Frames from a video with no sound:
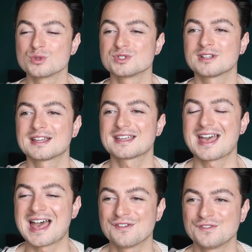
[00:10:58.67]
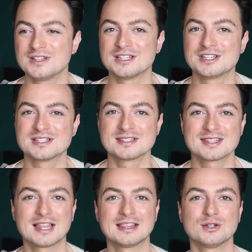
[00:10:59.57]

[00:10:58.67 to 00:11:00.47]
Also like effortless, that